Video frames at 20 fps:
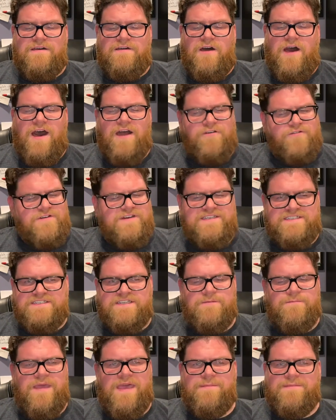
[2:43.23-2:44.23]
honoring his
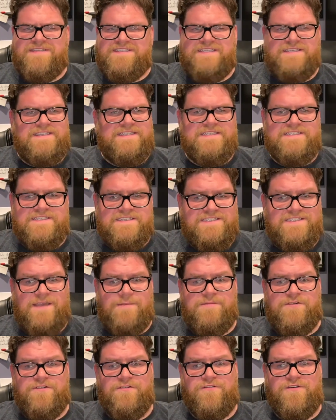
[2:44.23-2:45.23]
commandments, at least to
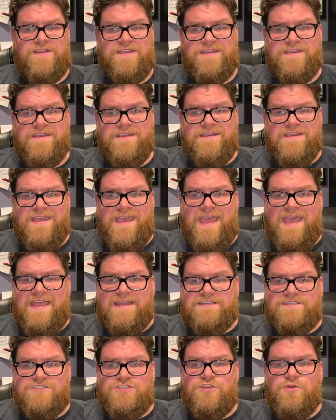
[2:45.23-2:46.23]
some degree.
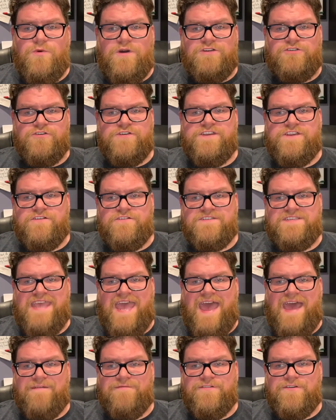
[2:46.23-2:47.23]
And 200 years
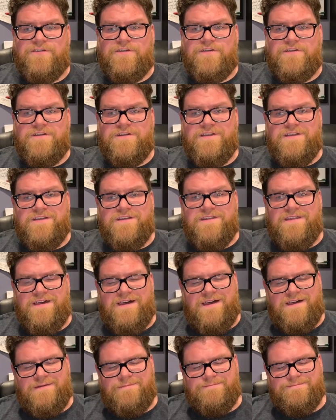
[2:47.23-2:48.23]
after
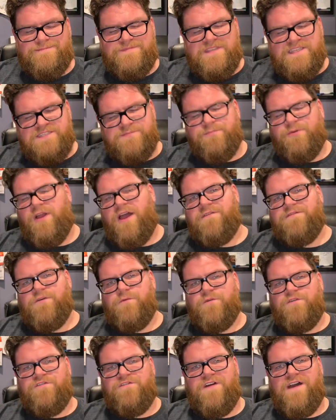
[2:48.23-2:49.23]
this prophet,
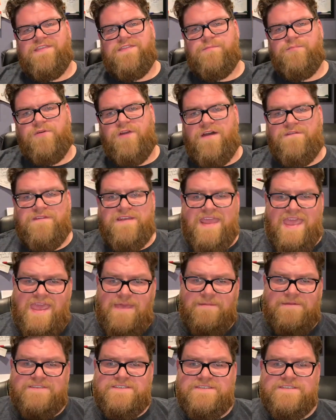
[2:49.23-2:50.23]
we'll find the prophet
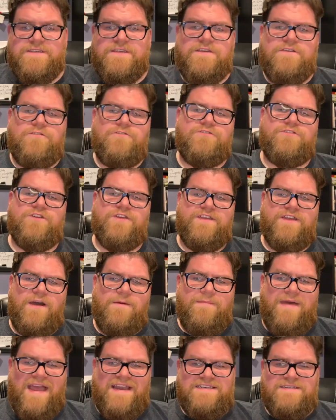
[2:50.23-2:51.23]
Amos, who's going to
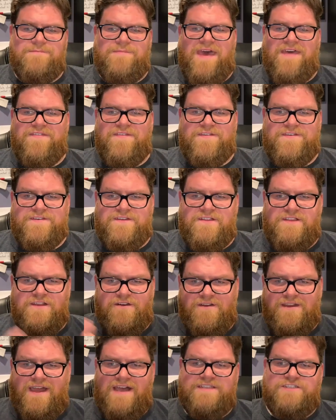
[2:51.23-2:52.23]
come back to Bethel and
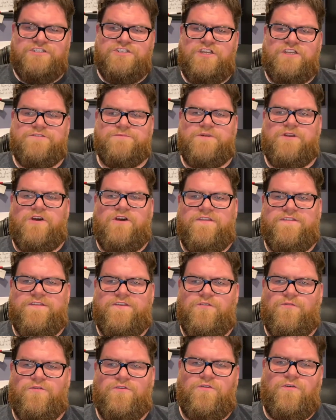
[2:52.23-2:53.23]
declare God's judgment on
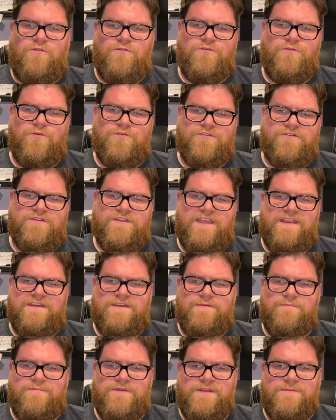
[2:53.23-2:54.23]
the whole northern
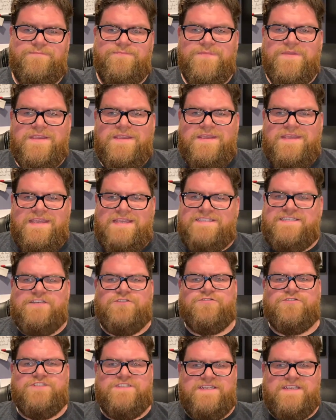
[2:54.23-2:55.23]
kingdom. But it's
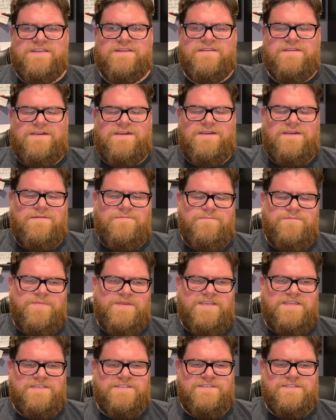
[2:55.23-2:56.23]
interesting,
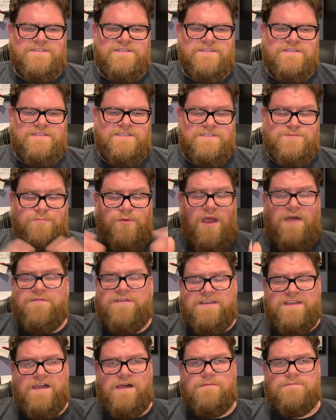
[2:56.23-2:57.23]
because this
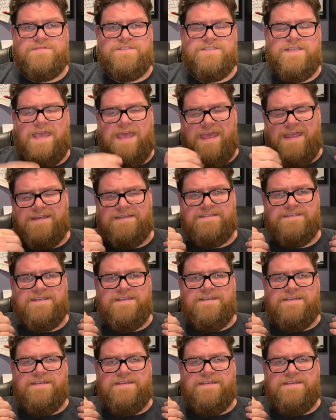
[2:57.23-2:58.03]
prophet comes, and